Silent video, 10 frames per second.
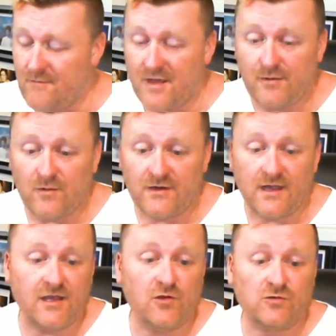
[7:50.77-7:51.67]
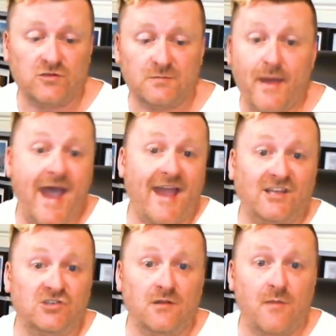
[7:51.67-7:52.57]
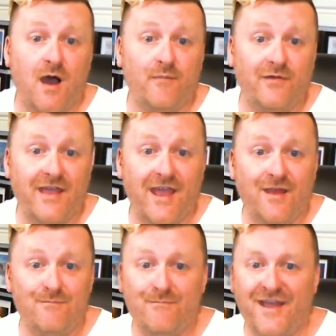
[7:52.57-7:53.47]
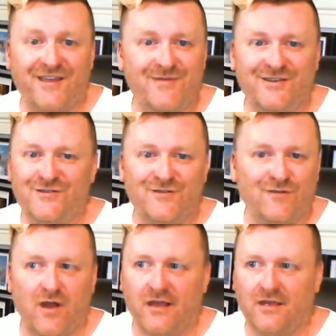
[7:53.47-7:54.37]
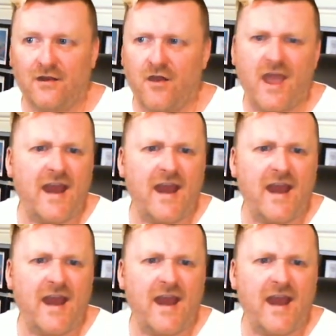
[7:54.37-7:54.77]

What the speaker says: maybe one day he'll just package them up and make them into, like, you know,